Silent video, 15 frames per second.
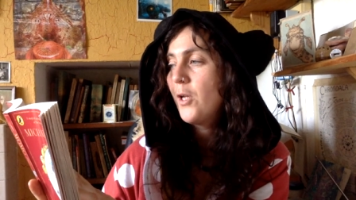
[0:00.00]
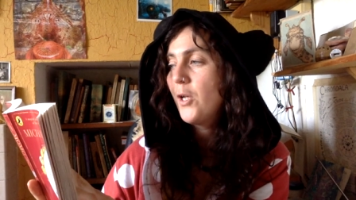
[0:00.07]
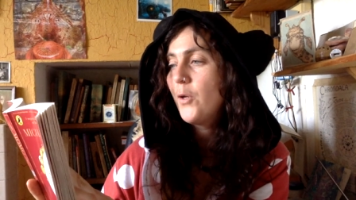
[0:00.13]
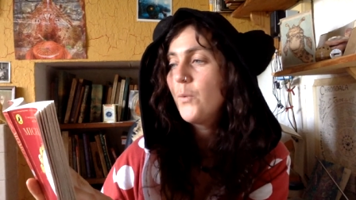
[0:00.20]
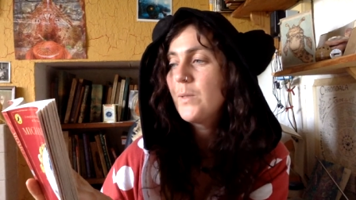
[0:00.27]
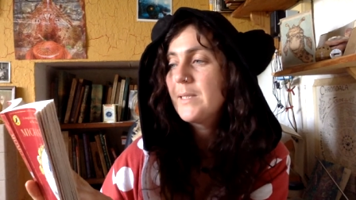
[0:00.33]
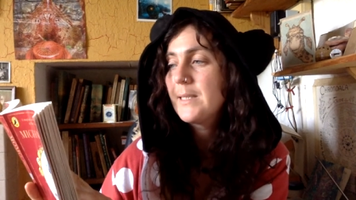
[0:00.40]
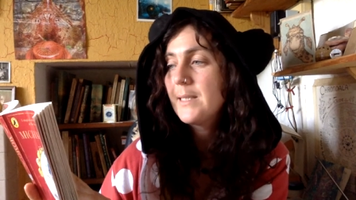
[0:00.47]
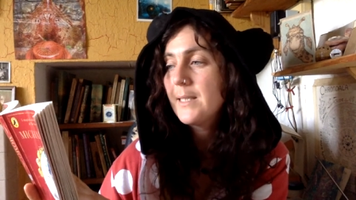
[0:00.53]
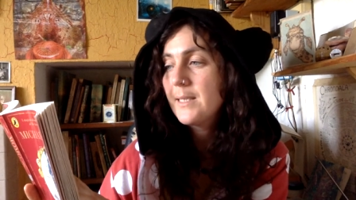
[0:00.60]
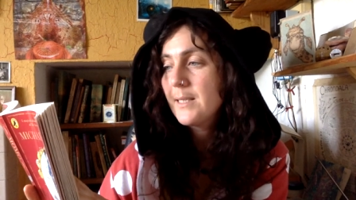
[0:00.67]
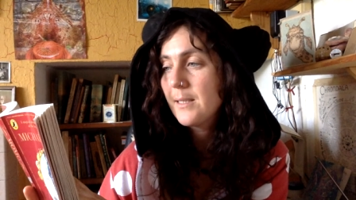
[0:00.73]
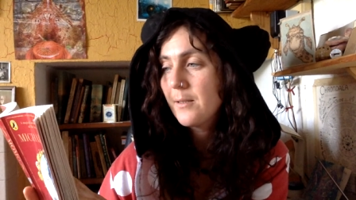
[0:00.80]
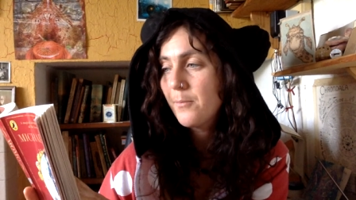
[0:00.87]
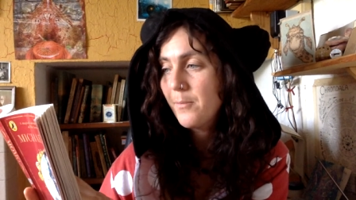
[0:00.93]
who was
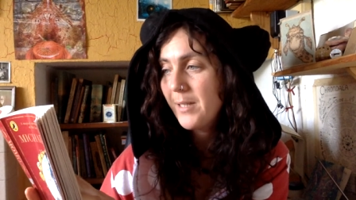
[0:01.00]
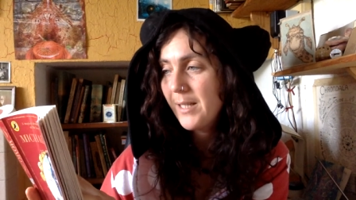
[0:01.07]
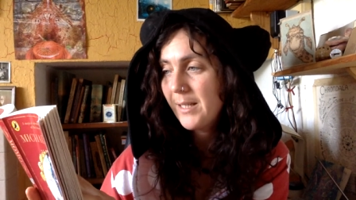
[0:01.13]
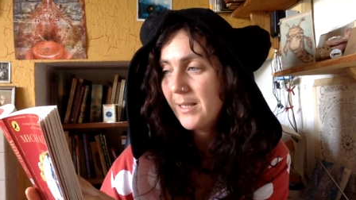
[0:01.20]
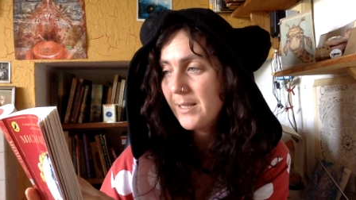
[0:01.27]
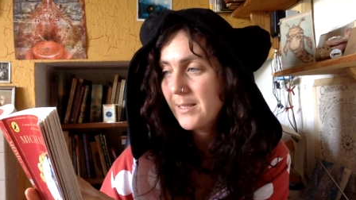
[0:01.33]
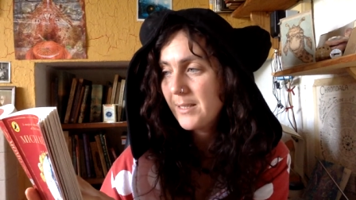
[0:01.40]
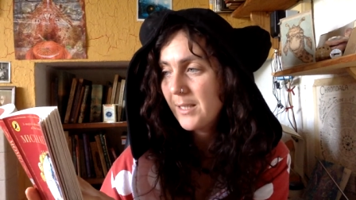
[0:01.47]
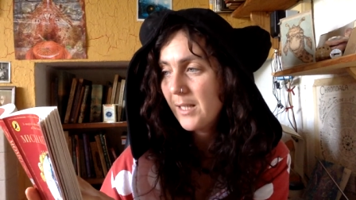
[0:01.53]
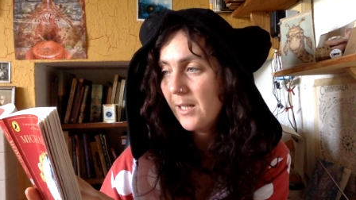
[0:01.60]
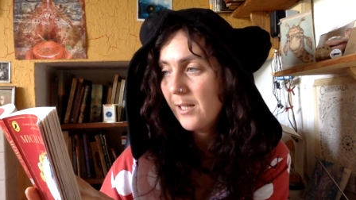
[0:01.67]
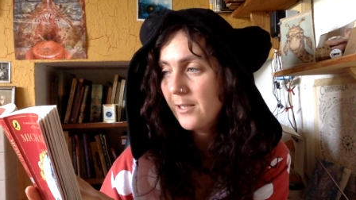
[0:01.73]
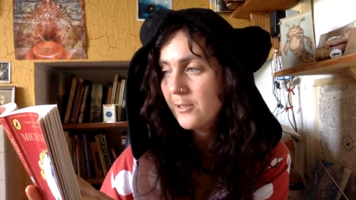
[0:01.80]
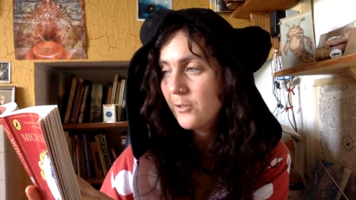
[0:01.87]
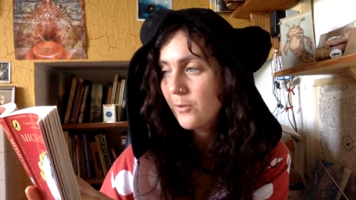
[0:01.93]
sitting amid this
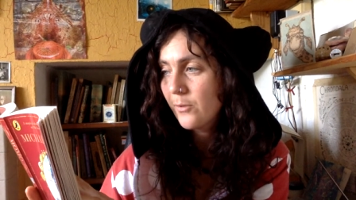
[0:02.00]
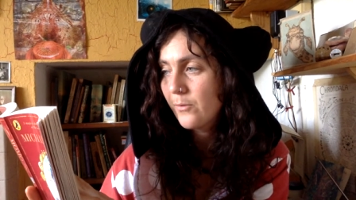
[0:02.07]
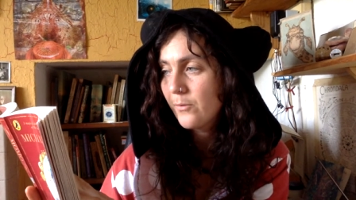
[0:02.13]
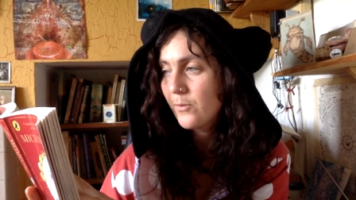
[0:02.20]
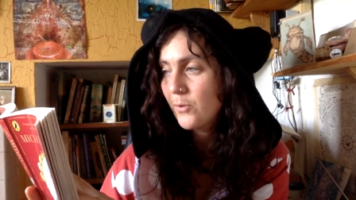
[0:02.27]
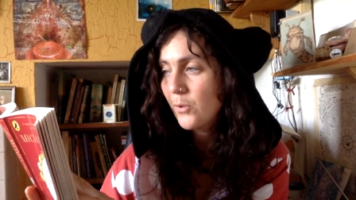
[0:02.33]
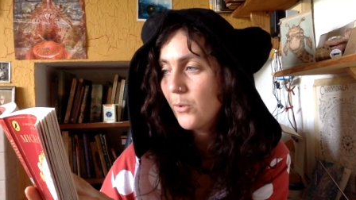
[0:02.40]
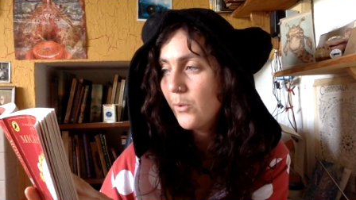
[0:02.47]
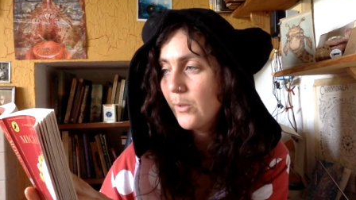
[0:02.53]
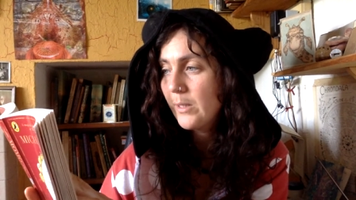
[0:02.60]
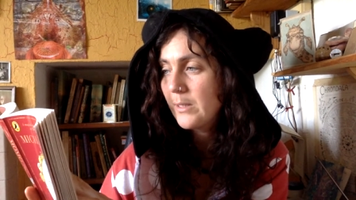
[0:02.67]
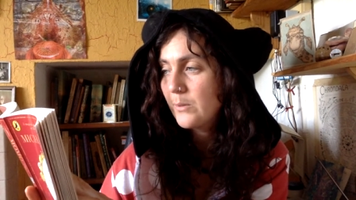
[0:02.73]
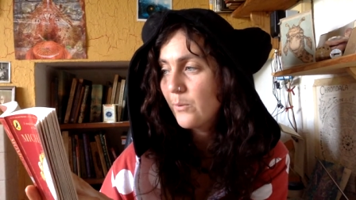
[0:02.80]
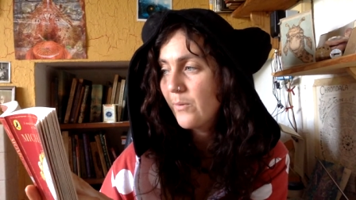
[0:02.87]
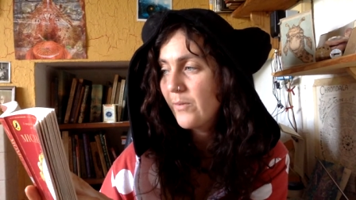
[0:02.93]
clutter of
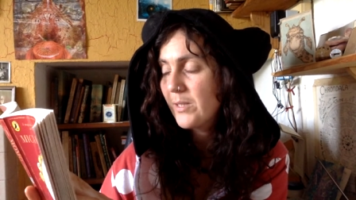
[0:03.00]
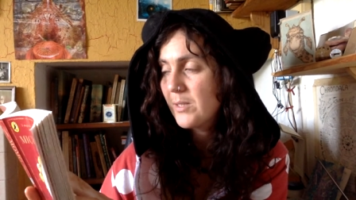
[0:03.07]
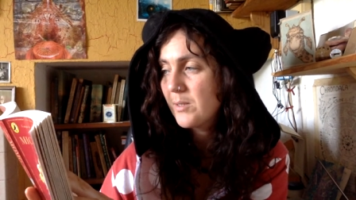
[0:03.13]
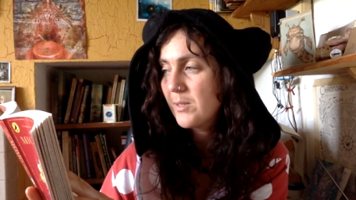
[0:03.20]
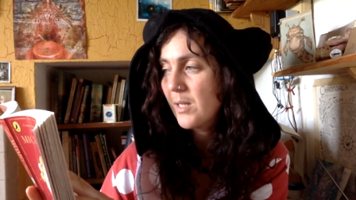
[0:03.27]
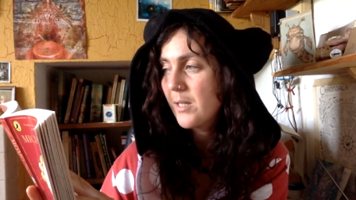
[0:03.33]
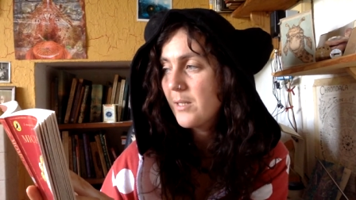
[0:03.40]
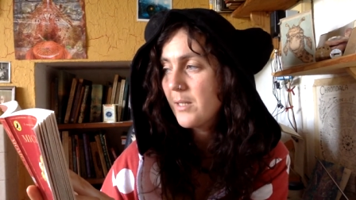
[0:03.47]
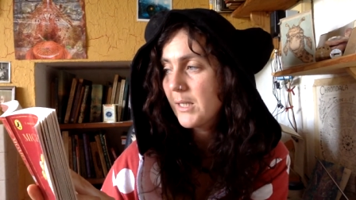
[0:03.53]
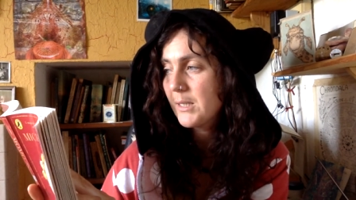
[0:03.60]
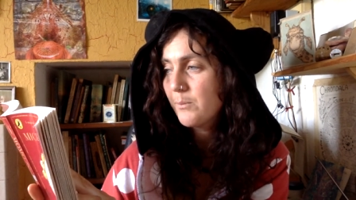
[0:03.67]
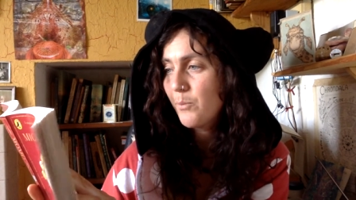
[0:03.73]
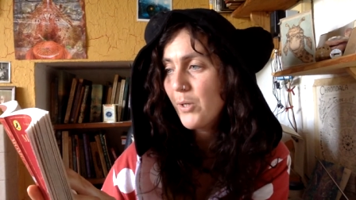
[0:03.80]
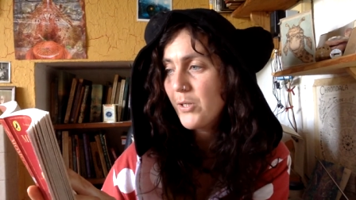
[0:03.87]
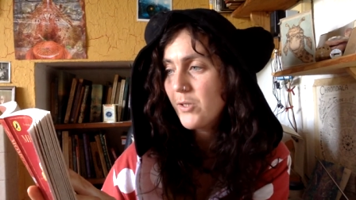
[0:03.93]
toys with a stunned
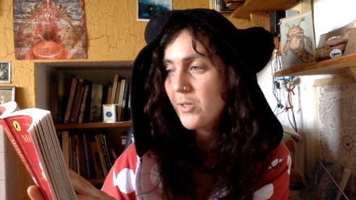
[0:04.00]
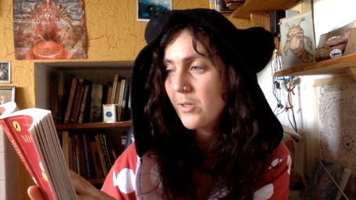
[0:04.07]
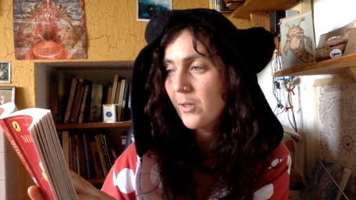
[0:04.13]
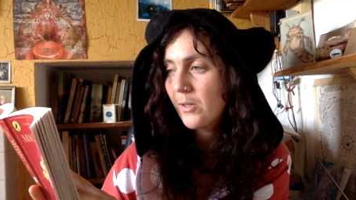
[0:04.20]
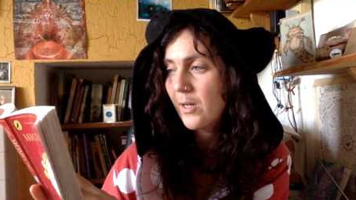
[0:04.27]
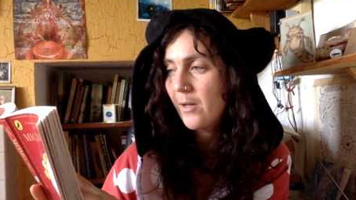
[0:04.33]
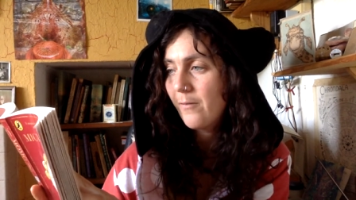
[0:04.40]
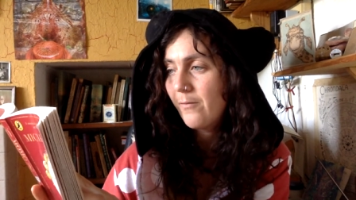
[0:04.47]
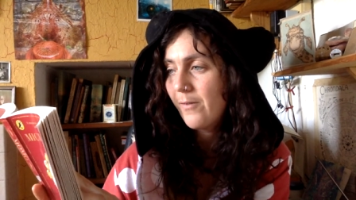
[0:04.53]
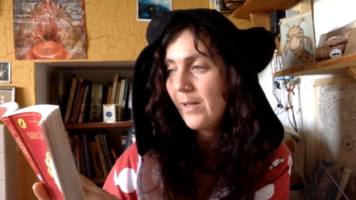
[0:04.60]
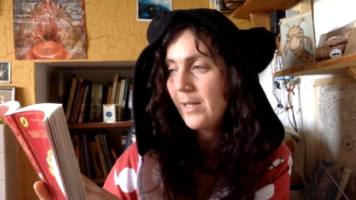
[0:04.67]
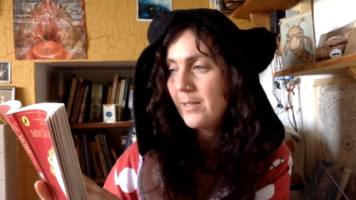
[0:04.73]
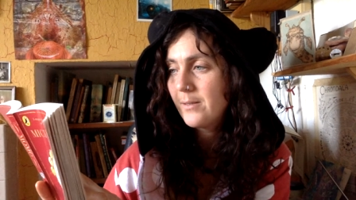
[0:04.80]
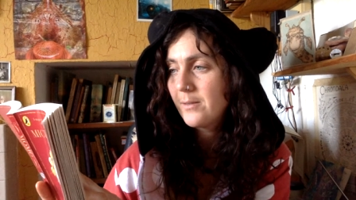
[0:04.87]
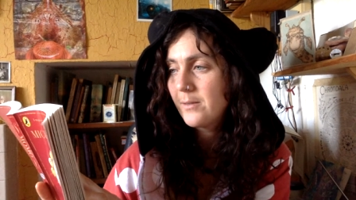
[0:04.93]
expression on her
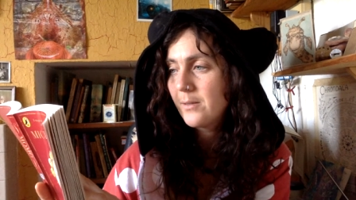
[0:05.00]
face.